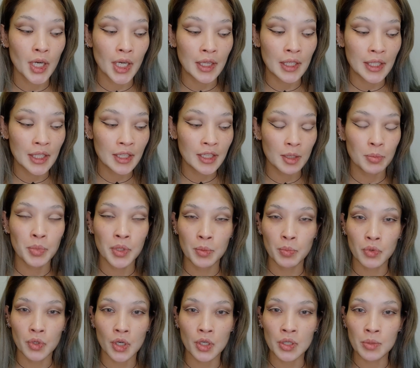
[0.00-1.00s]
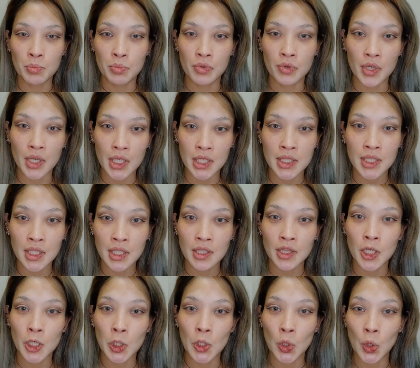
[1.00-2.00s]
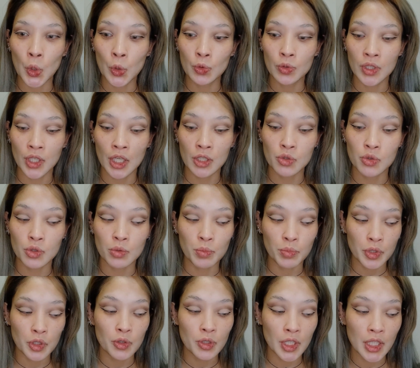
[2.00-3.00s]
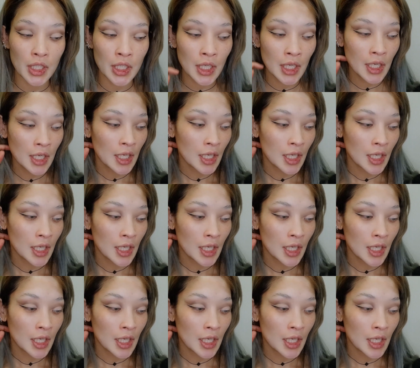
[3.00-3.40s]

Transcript: I like that people are embracing their own natural beauty